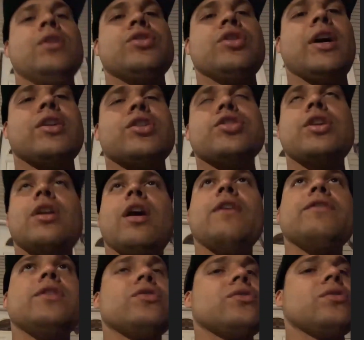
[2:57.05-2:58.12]
Try to shut off
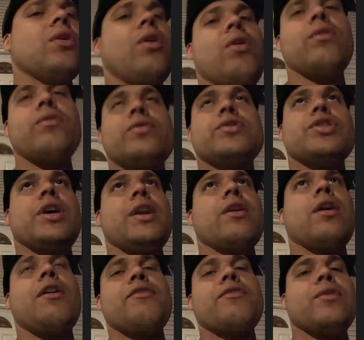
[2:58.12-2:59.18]
the stove. Shut it
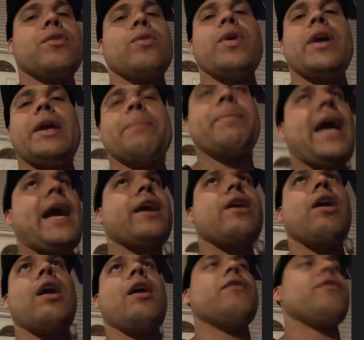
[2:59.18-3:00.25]
off real quick. Back
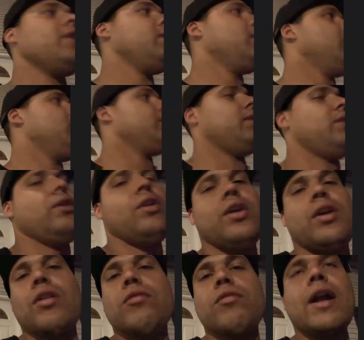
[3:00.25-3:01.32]
off.
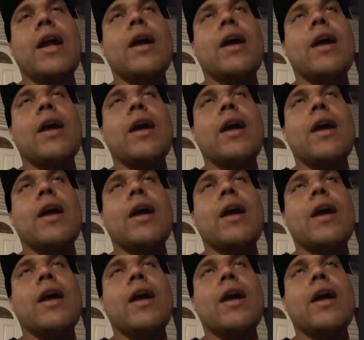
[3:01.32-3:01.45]
Look around.